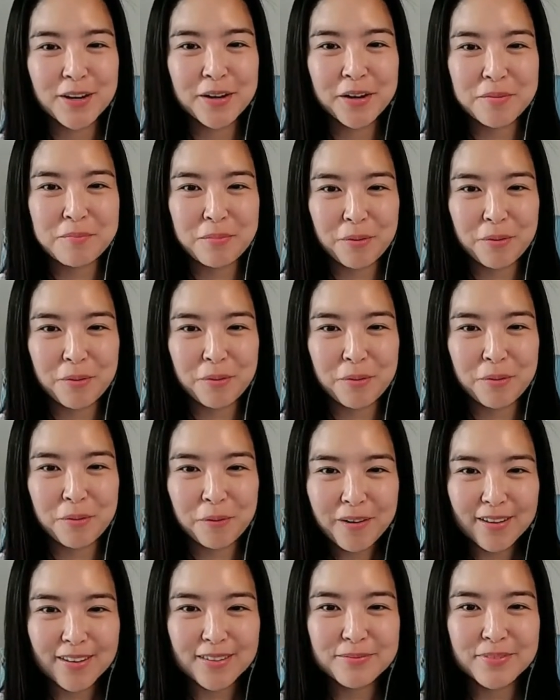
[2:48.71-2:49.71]
very
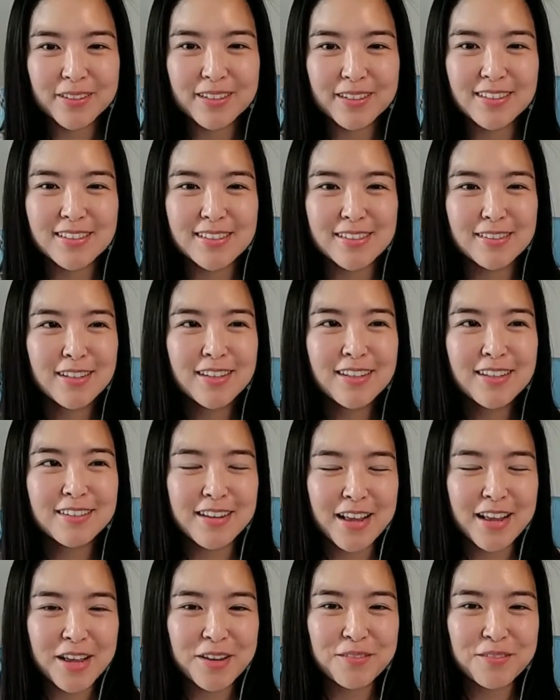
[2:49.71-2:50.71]
important because
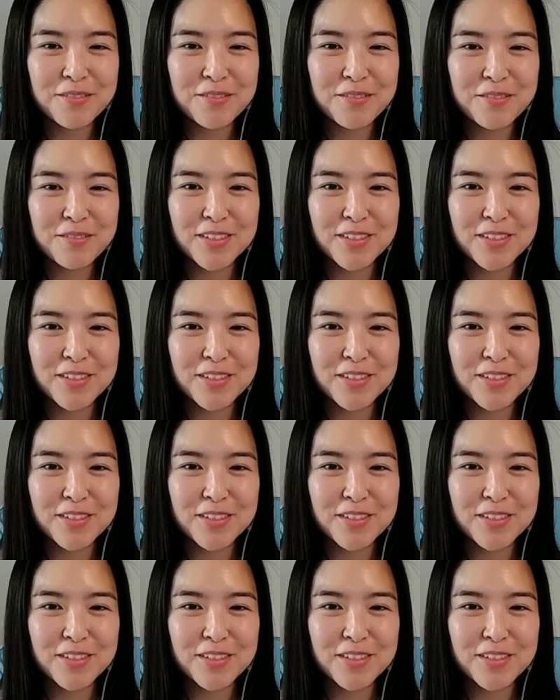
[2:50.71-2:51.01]
name is